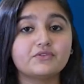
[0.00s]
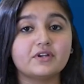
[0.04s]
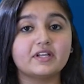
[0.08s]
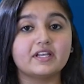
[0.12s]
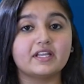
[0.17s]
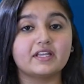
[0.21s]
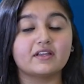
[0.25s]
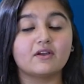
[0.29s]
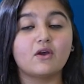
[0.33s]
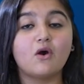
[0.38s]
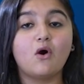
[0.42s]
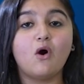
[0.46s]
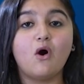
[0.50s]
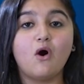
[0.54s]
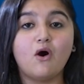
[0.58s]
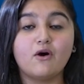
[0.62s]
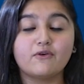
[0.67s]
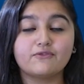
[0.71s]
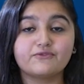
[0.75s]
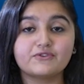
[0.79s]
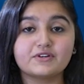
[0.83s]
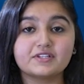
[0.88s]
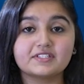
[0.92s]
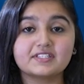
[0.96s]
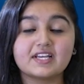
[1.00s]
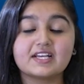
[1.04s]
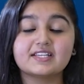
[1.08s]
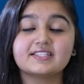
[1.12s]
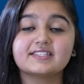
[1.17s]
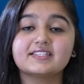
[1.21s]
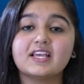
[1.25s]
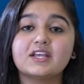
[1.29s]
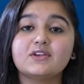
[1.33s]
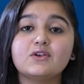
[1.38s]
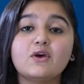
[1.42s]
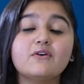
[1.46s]
drilling offers a
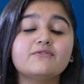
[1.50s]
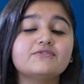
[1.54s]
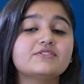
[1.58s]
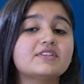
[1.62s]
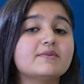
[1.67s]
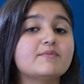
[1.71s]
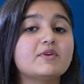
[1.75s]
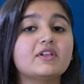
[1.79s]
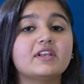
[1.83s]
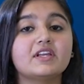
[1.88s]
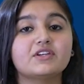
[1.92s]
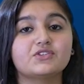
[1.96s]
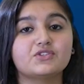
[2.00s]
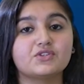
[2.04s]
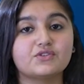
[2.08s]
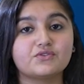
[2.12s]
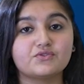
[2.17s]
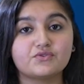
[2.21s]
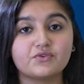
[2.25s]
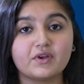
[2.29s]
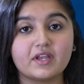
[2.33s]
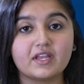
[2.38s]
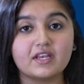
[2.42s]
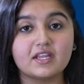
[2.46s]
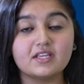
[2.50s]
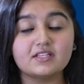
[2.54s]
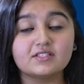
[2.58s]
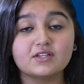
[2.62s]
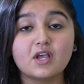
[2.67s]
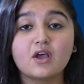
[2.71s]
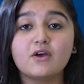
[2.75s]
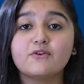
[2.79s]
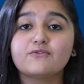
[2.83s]
set of simulation trainings